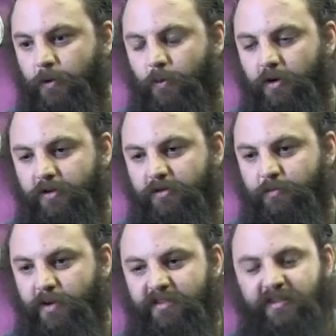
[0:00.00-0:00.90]
was
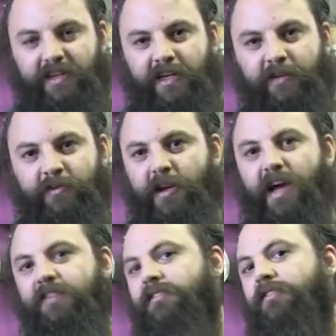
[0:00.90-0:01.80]
basically given
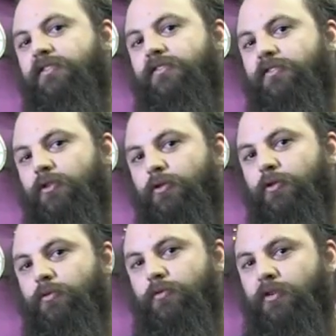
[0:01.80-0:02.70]
license to